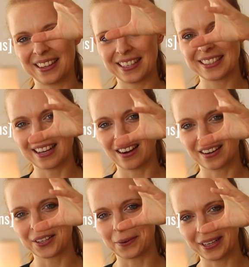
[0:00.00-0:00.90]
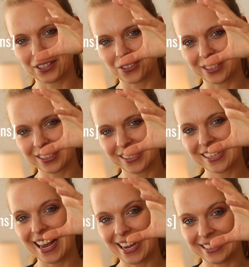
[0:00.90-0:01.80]
These are your
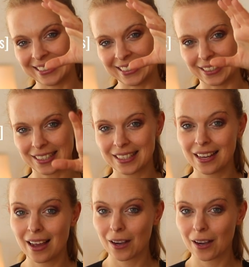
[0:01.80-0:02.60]
interests and needs.